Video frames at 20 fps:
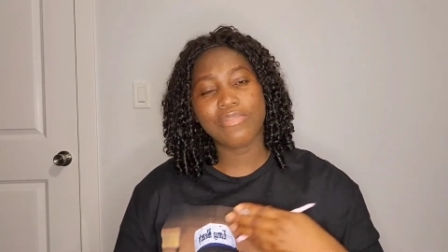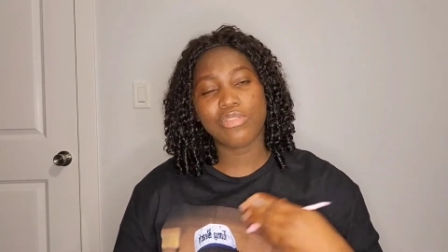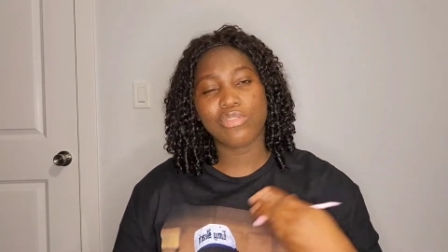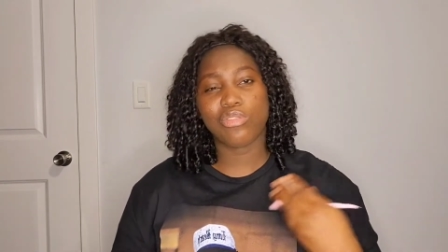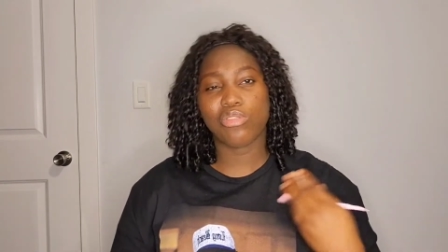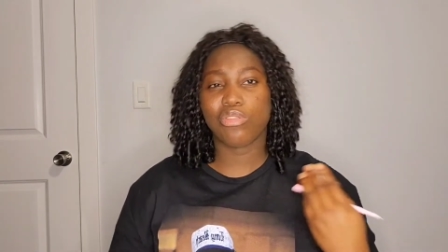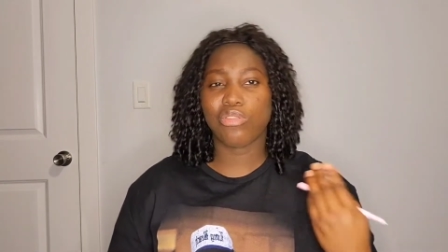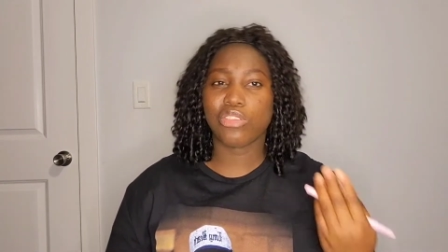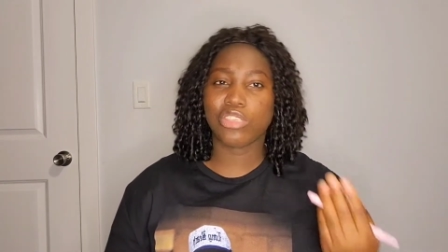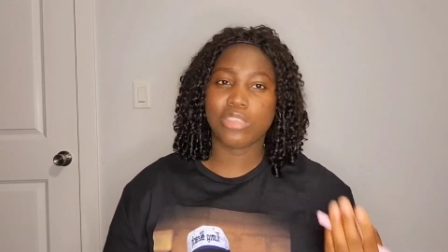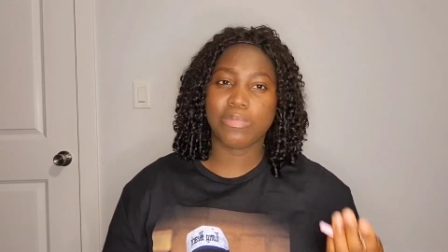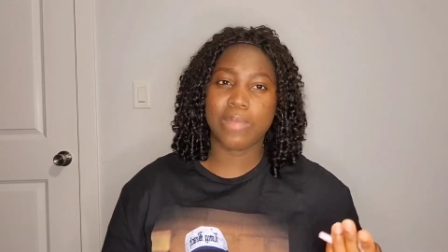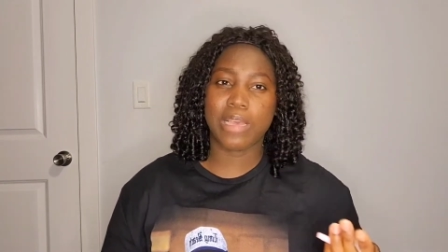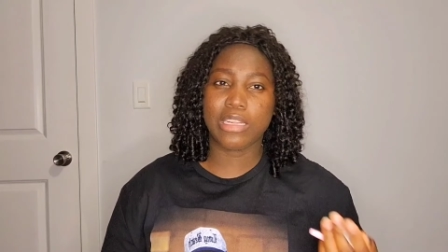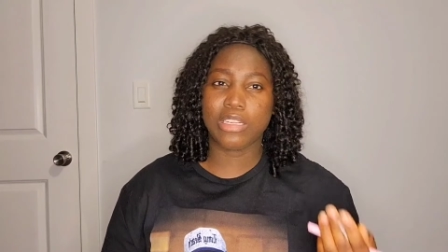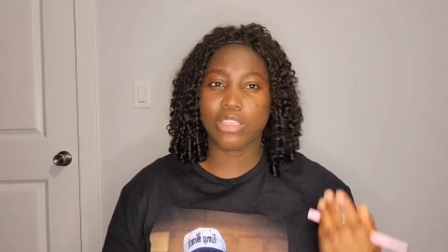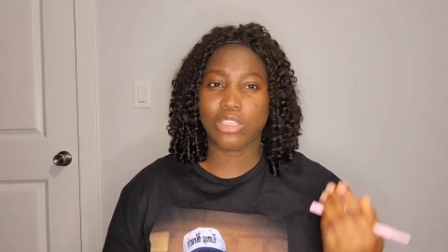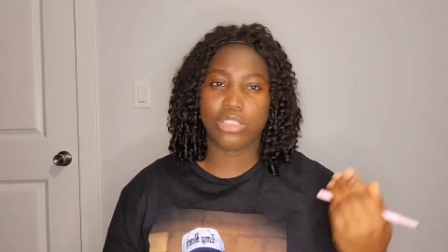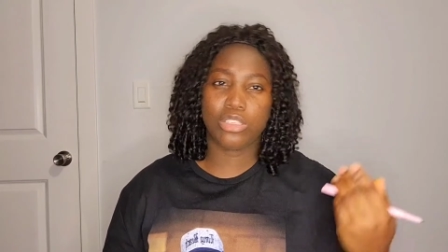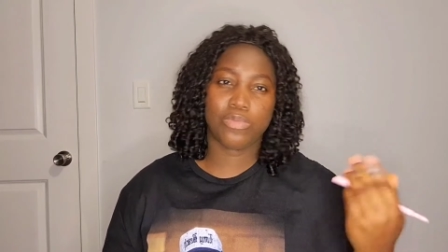or your
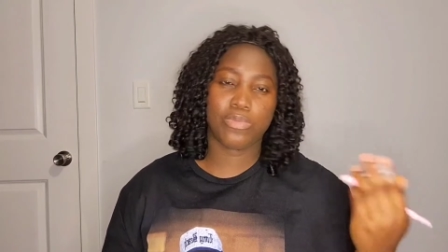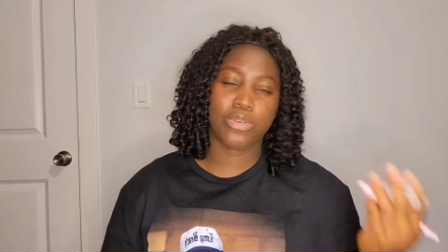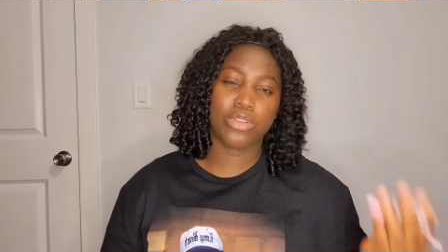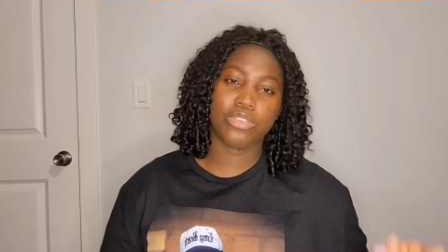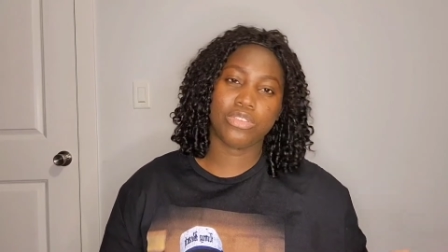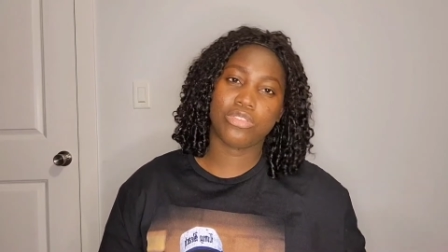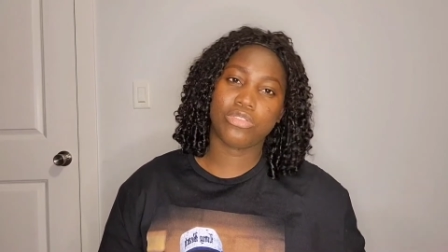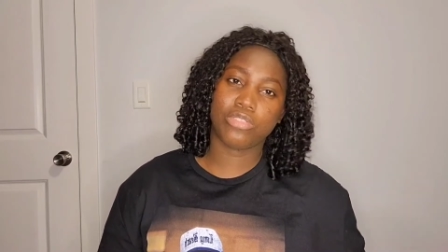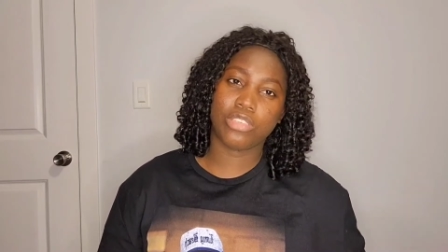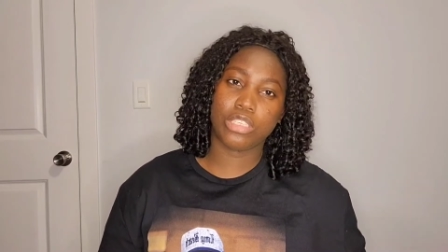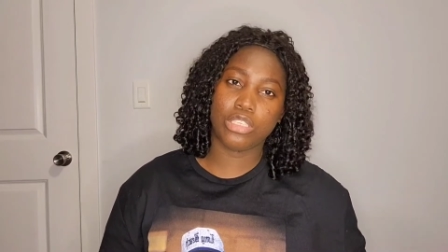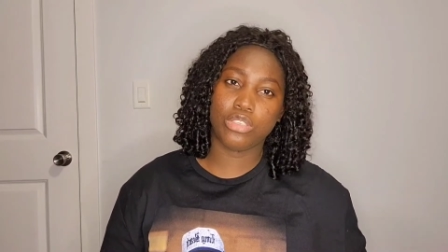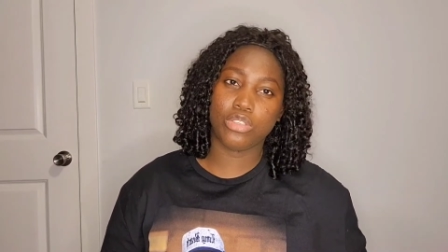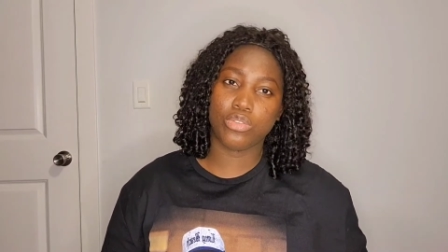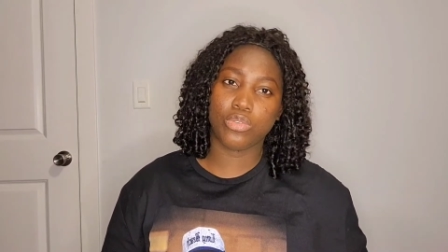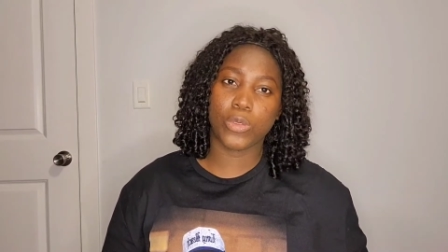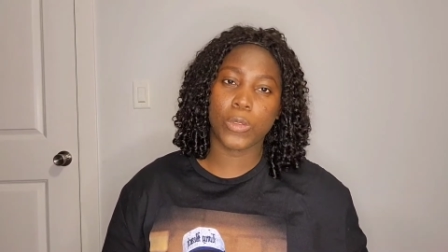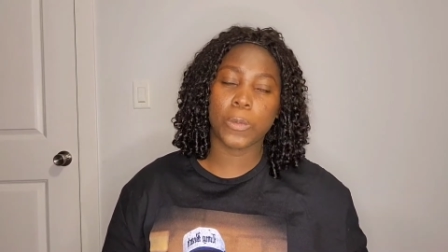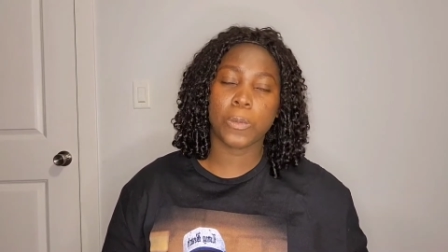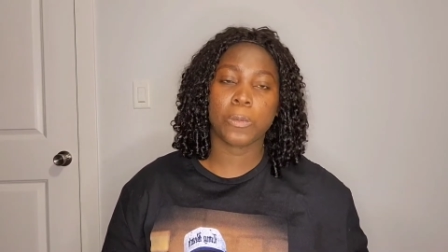husband is sponsoring
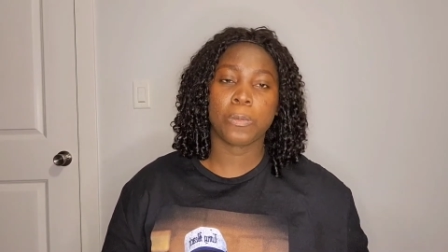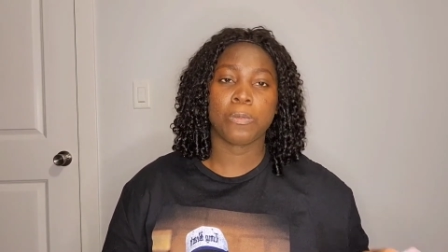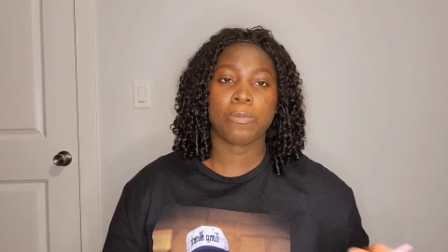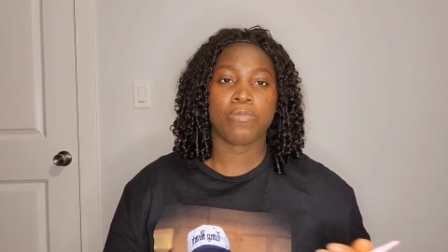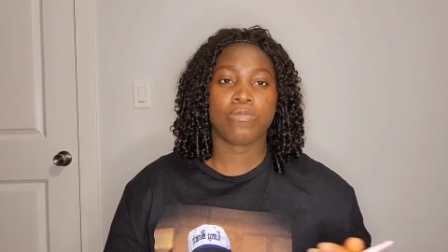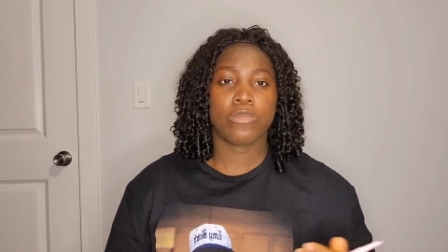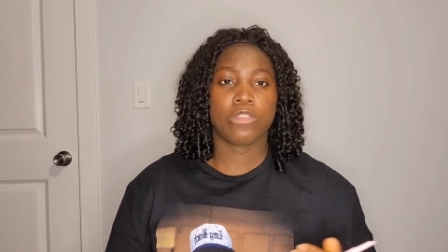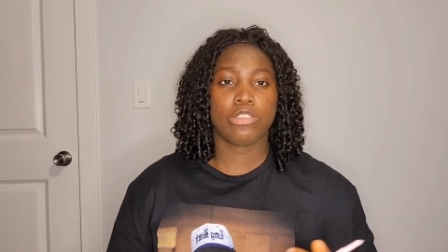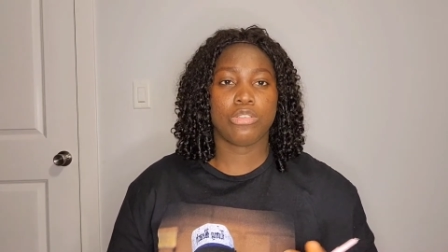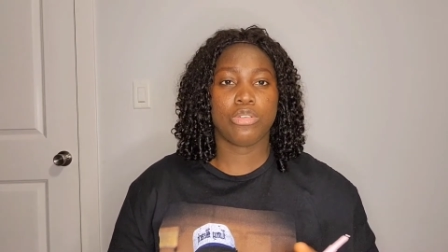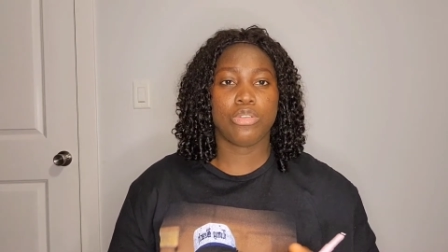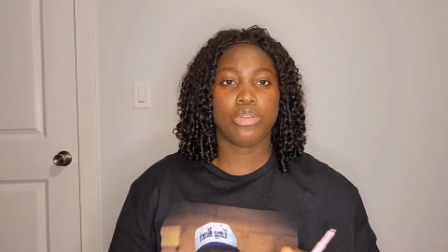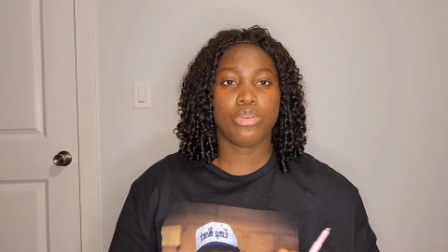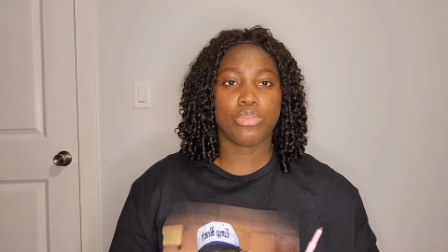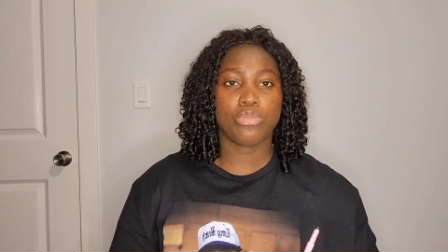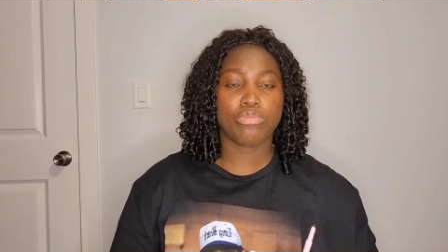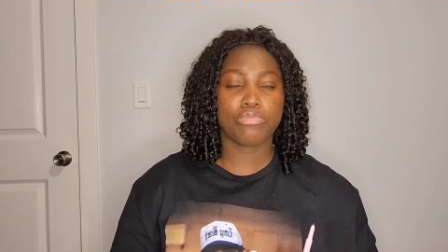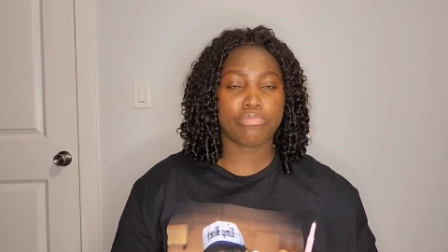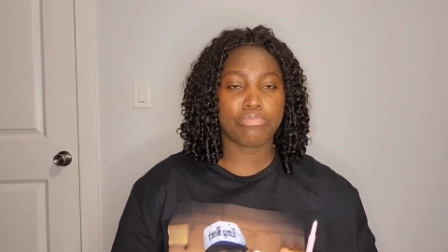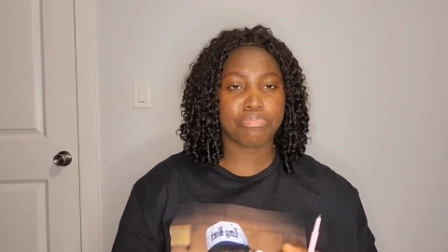you. You
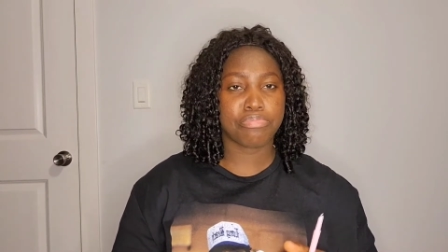know,